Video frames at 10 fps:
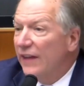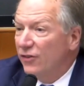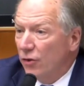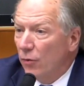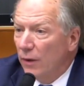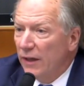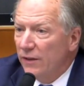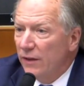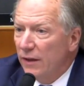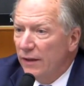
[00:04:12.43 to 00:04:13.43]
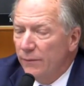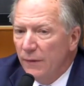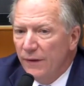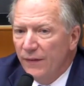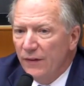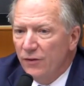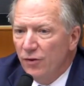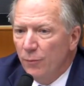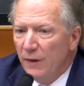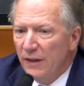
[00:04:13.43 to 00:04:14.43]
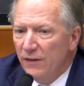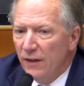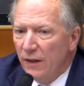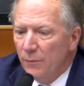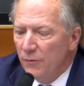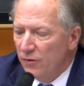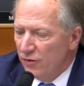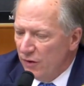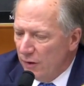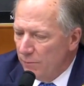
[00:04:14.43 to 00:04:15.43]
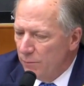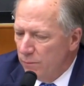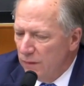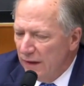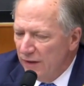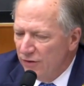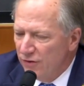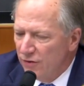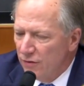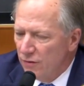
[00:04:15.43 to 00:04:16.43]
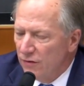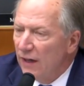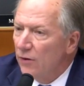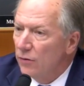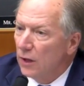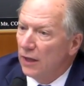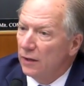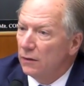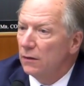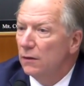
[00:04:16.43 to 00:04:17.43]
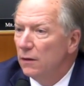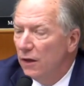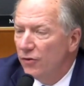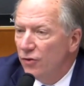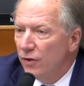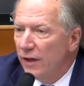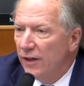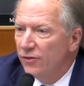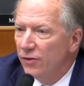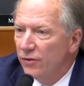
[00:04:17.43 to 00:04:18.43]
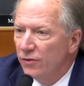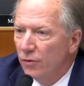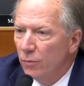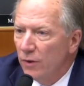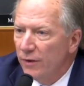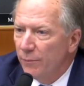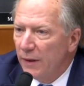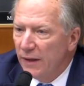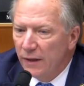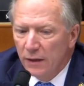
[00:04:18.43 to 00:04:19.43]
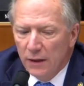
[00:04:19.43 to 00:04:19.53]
correct, and I think too many times these Title IX adjudications are run by